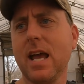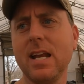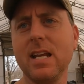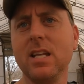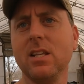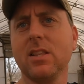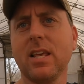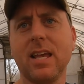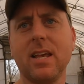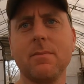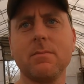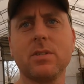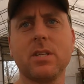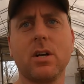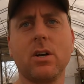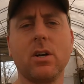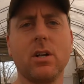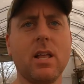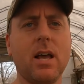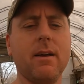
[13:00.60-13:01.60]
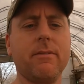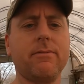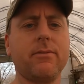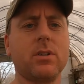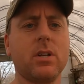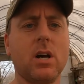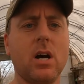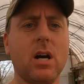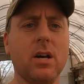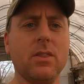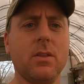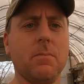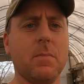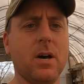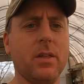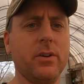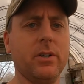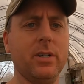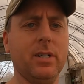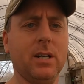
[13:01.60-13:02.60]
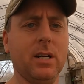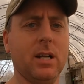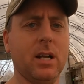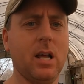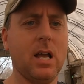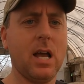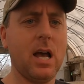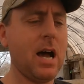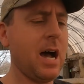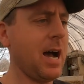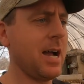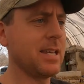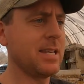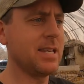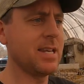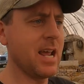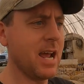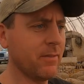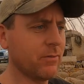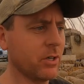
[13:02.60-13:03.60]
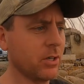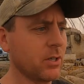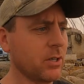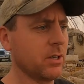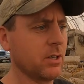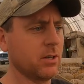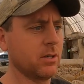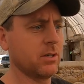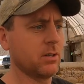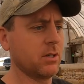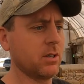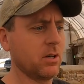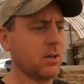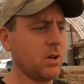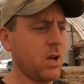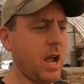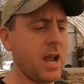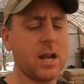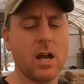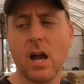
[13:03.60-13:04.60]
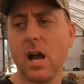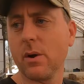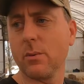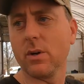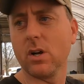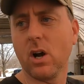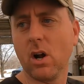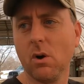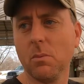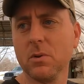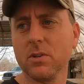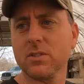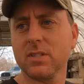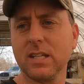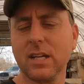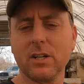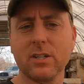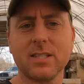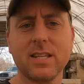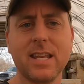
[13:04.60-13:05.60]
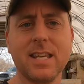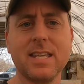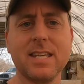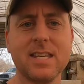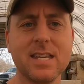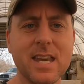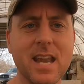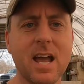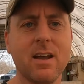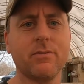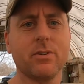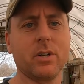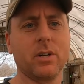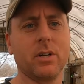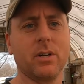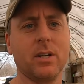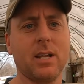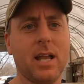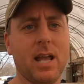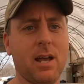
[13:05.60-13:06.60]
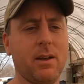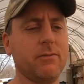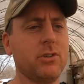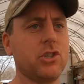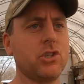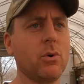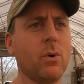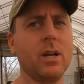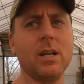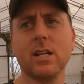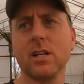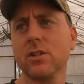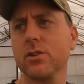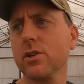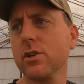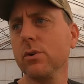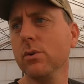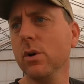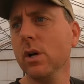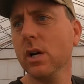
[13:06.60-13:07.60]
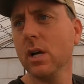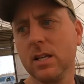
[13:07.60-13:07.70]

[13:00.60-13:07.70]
any lambs that are left on the mother, I never, I, I would almost dare say never have a joint issue.